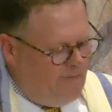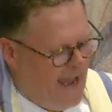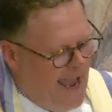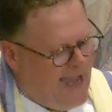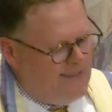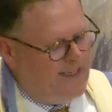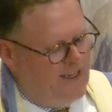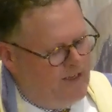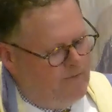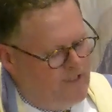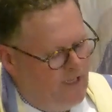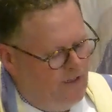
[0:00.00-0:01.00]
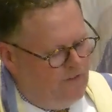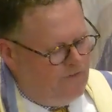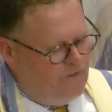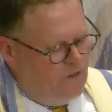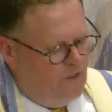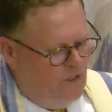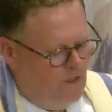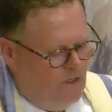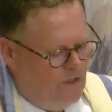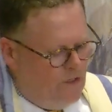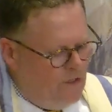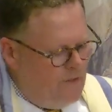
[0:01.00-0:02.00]
by asking himself,
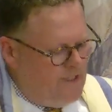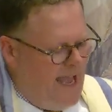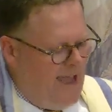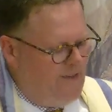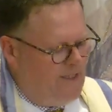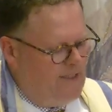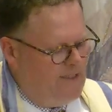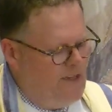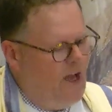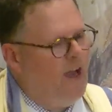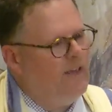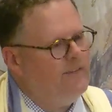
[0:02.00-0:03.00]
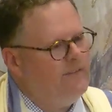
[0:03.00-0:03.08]
who is having this thought?